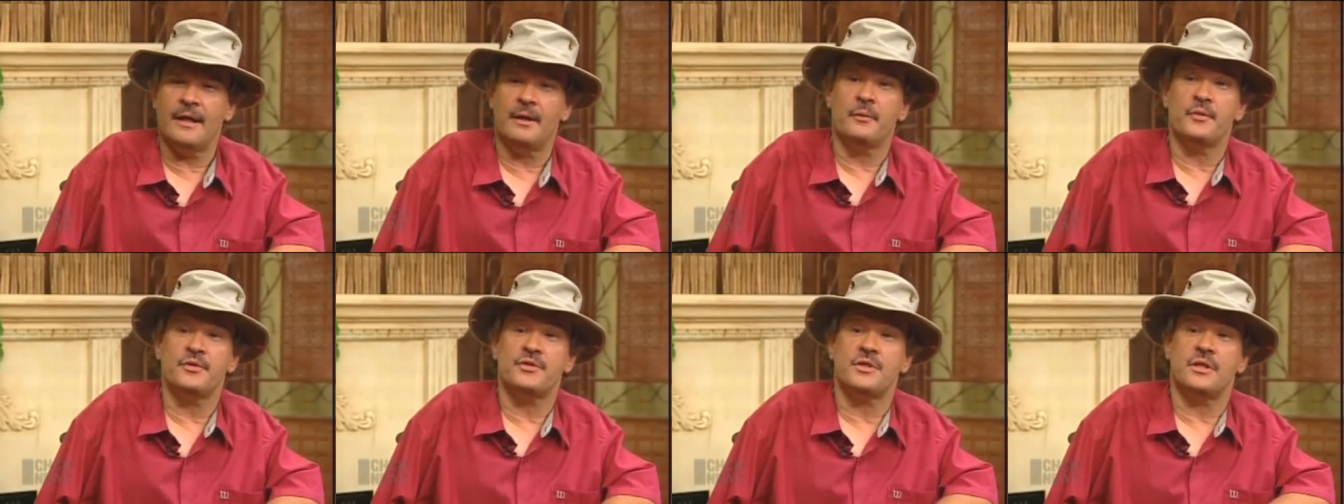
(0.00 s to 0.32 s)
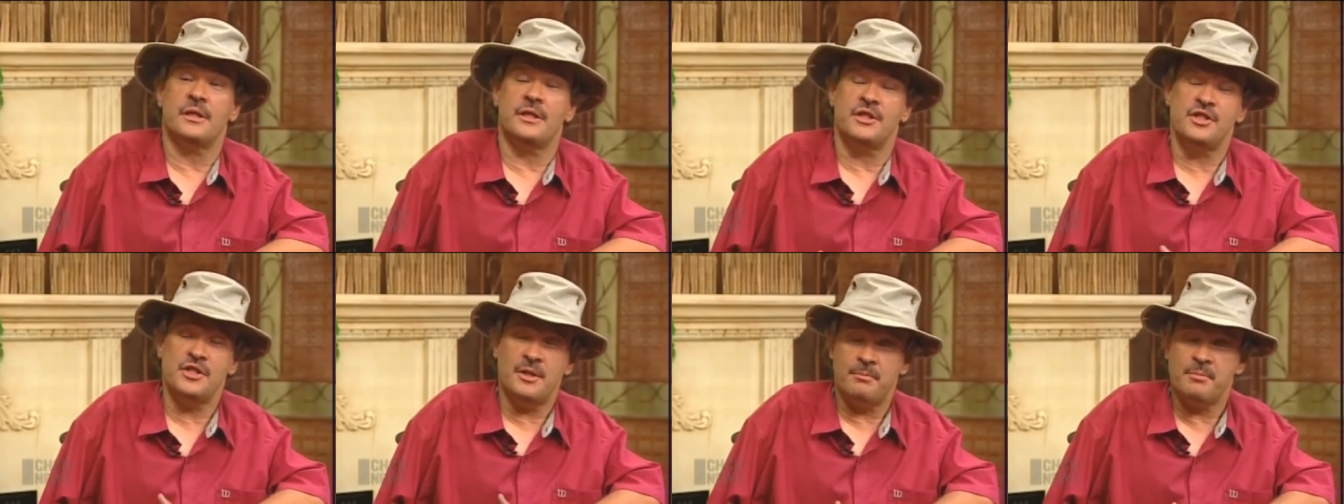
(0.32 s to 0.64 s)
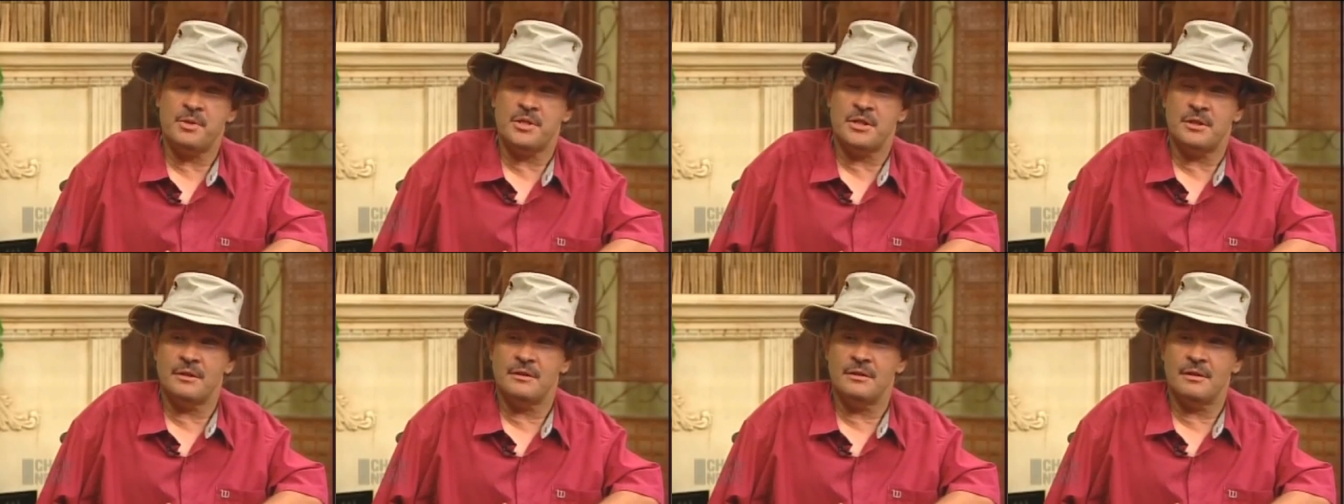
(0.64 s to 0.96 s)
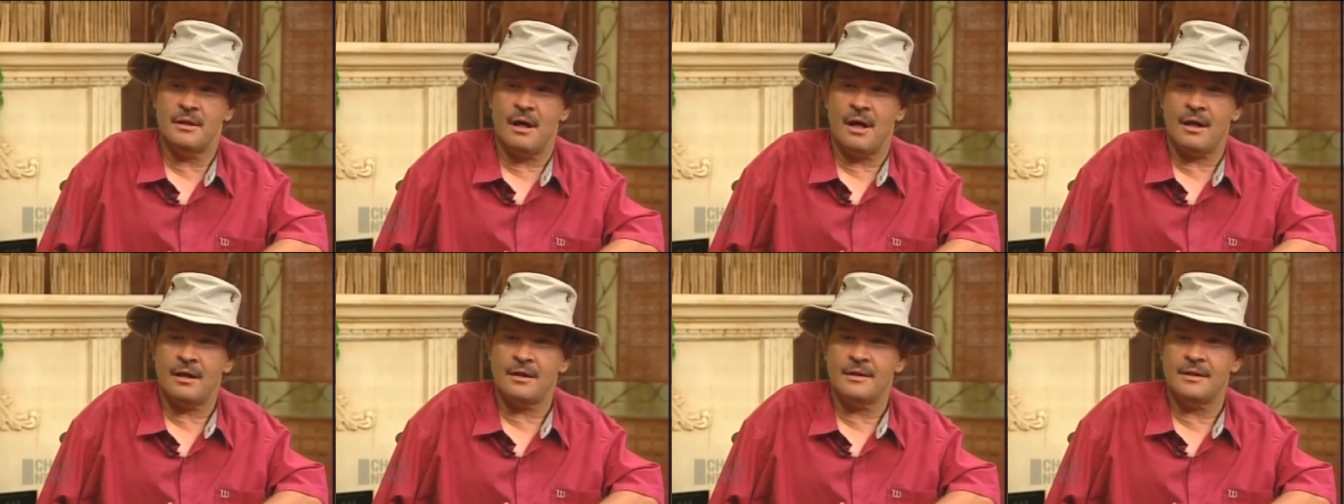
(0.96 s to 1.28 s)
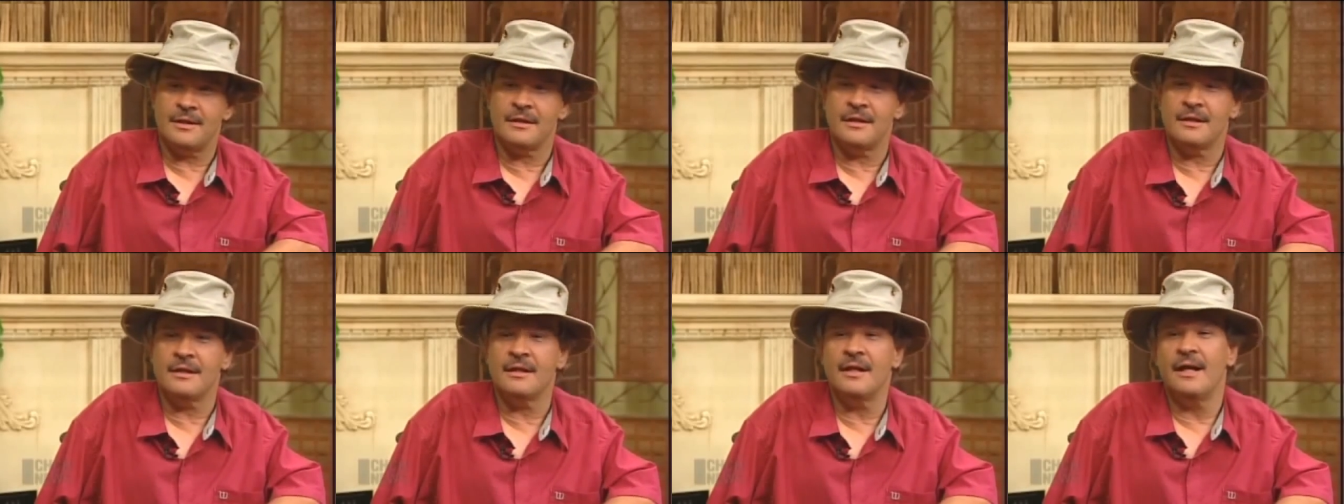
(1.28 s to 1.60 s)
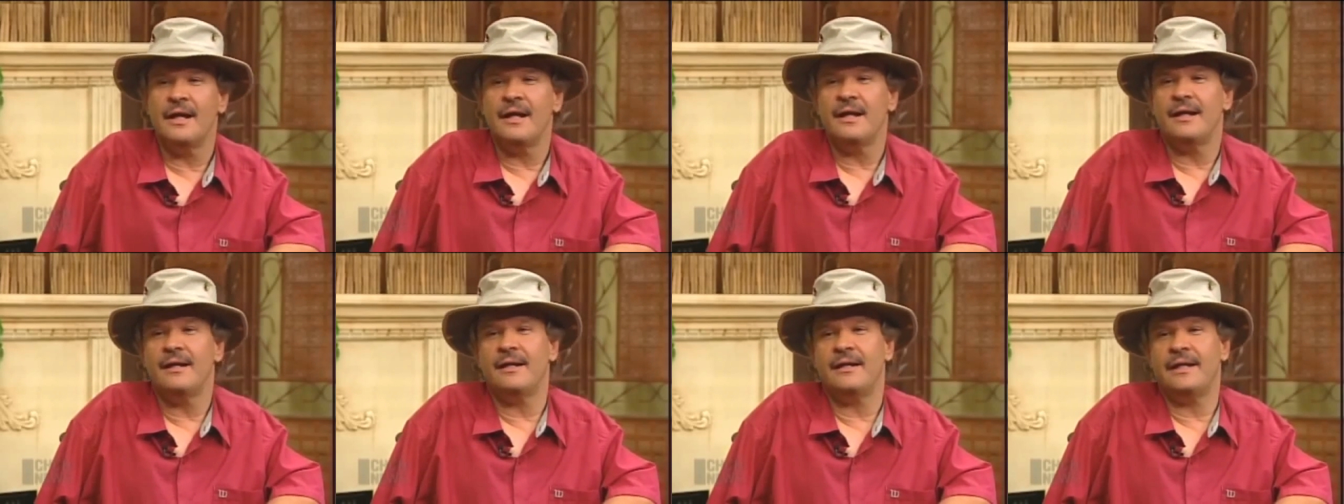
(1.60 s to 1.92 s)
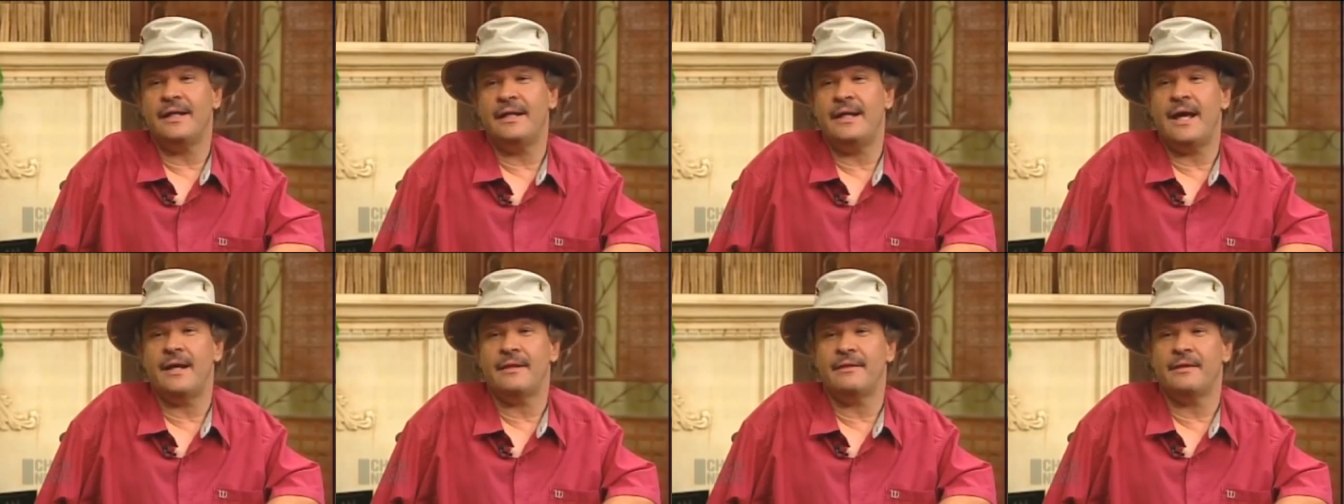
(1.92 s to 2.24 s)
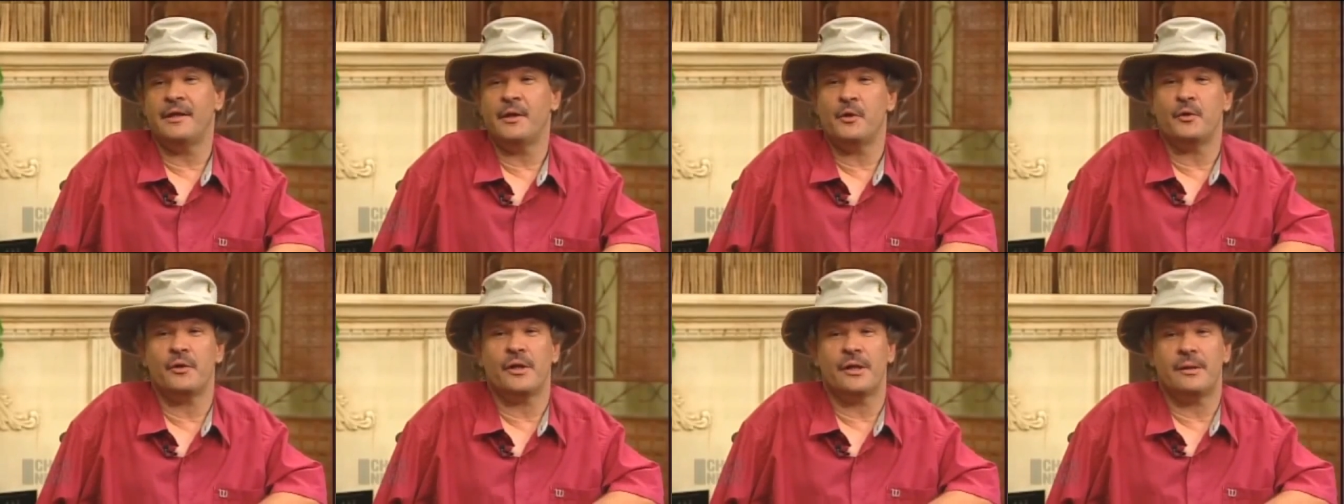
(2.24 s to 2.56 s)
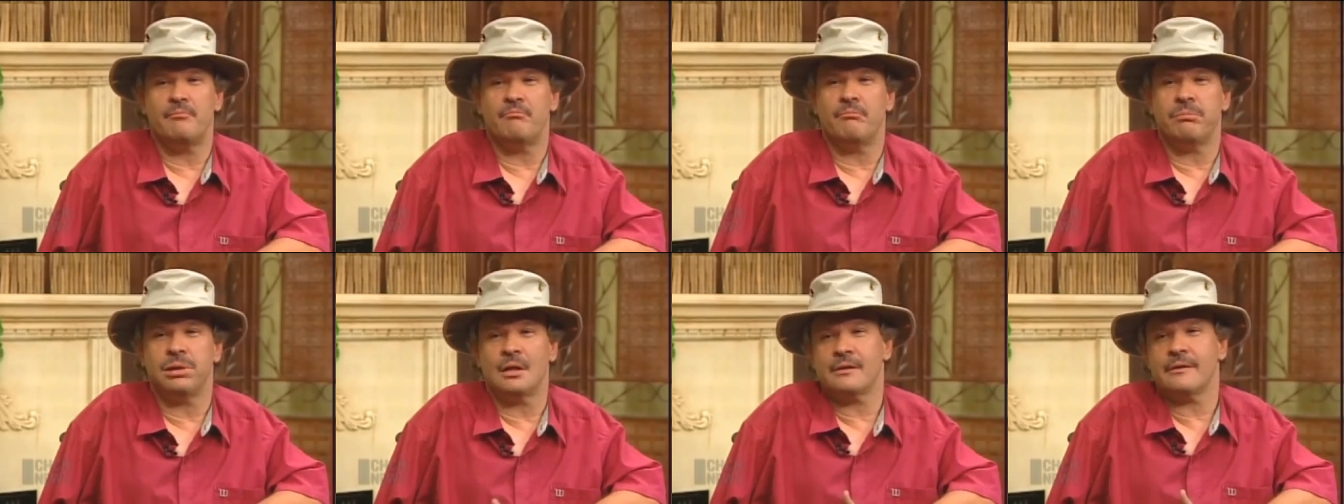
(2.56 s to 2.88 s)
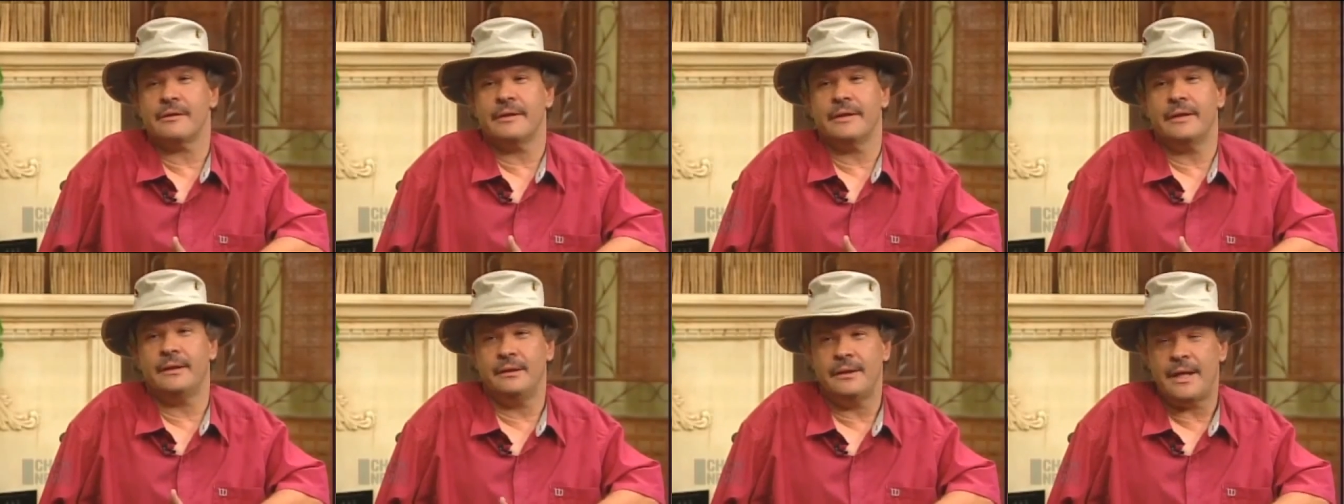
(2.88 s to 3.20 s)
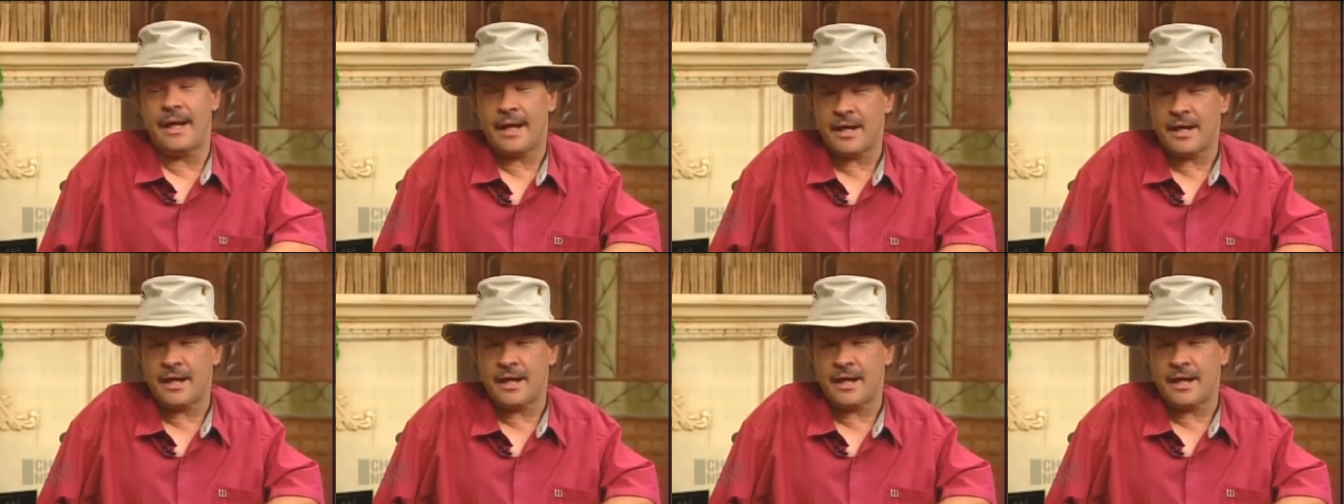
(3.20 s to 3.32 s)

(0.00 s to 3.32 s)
And it was an Egyptian doctor, and he had the only blurry